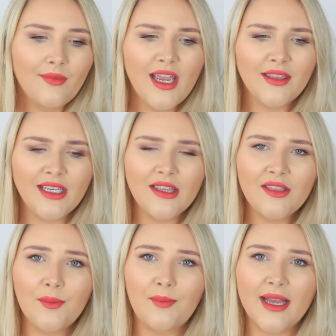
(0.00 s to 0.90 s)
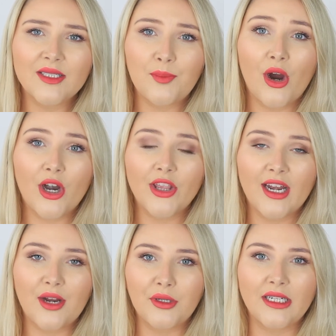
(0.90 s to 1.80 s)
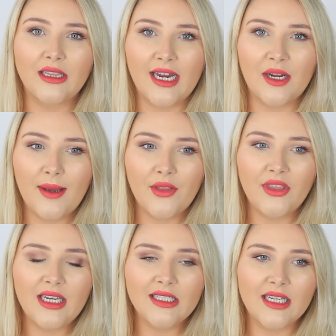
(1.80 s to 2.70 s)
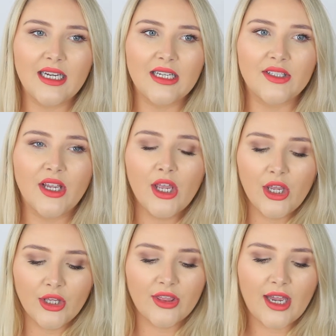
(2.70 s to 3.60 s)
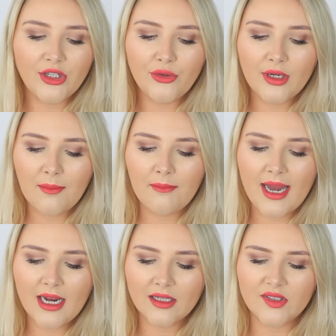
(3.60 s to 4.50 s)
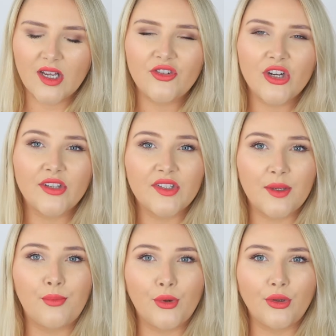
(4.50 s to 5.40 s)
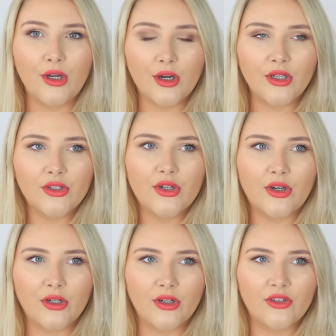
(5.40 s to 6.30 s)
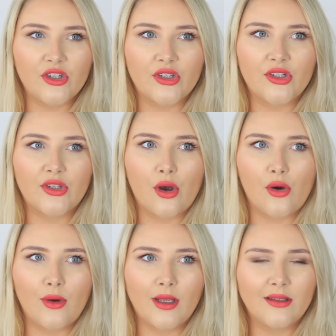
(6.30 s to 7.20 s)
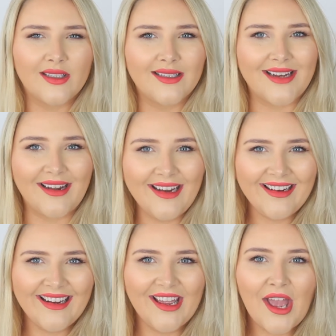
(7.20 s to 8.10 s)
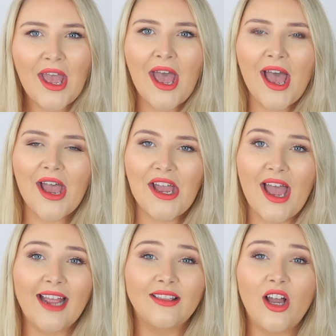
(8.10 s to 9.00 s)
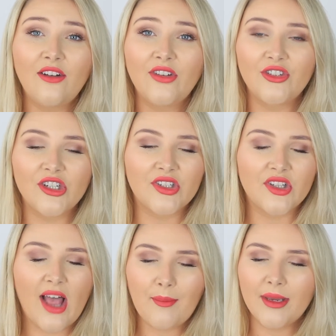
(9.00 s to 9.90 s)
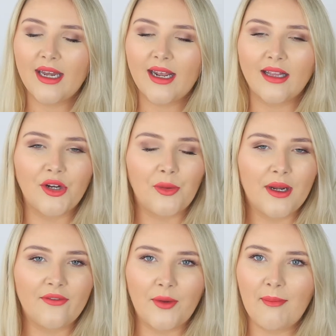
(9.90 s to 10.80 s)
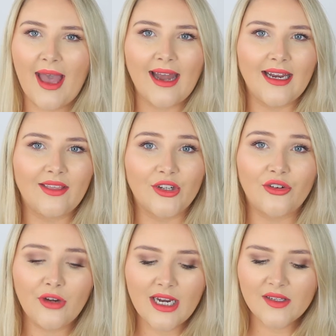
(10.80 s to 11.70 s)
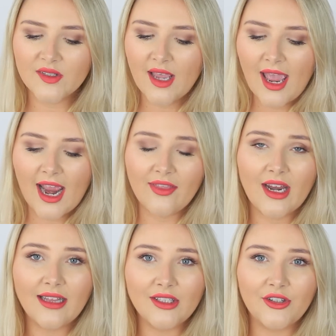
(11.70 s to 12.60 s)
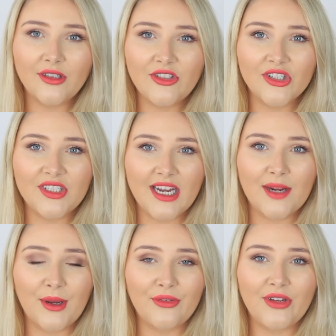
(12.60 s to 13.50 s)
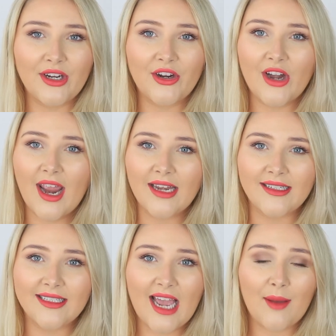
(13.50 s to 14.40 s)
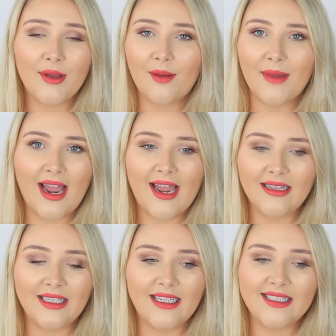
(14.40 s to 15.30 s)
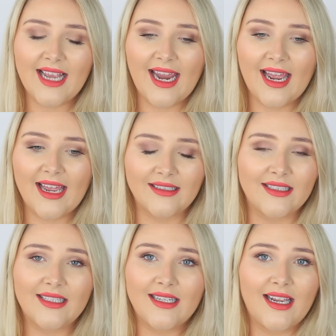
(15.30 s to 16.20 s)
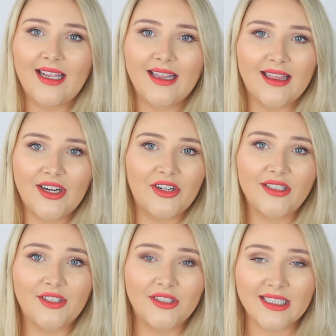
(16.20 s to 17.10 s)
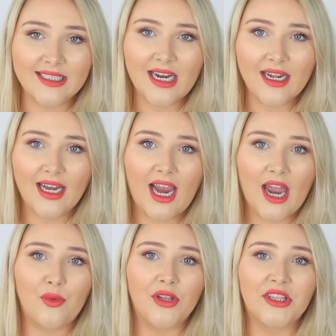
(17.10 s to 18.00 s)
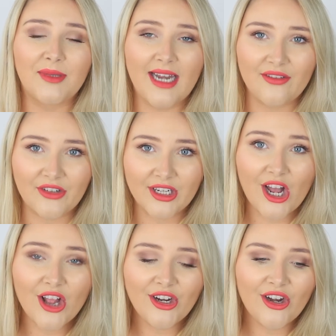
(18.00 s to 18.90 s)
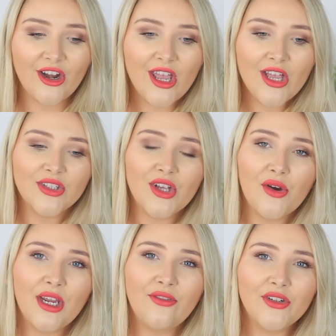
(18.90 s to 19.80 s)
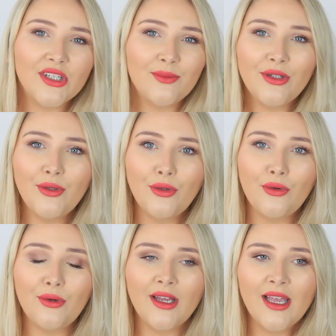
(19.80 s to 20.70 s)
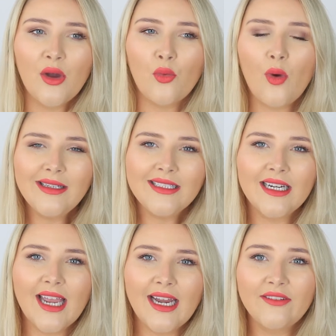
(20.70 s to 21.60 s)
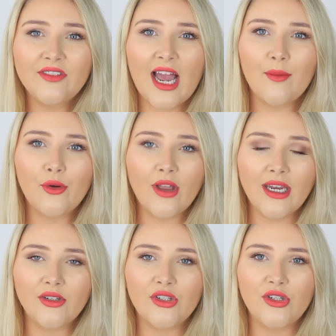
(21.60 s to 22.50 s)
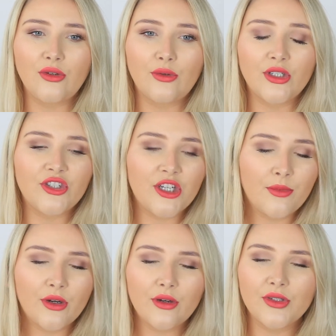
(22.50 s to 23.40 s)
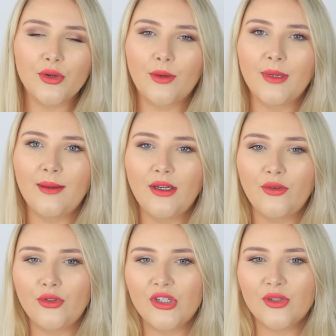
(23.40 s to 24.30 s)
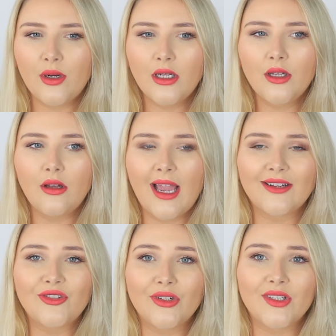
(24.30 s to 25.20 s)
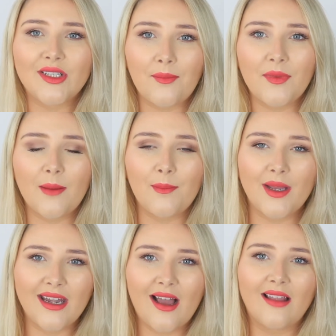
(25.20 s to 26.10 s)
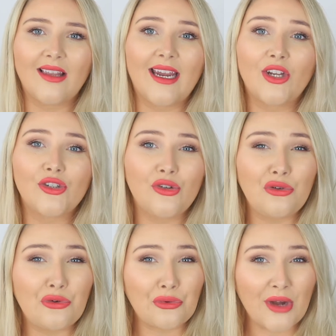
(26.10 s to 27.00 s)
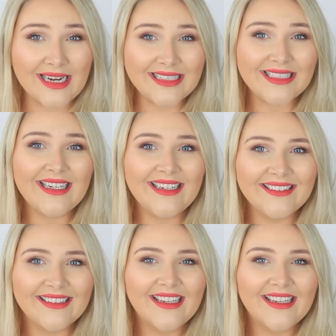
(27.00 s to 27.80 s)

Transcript: I think that the best part that I really like about these is that you can make such a simple look turned just so stunning. I love just slapping a little bit of a matte in the crease, and then I literally just take my finger and dab it on my eyelids, and they're literally stunning. I want them in every color. So if you're someone who wants to kind of dabble into shimmers, or maybe you just want a little extra something but not like too crazy,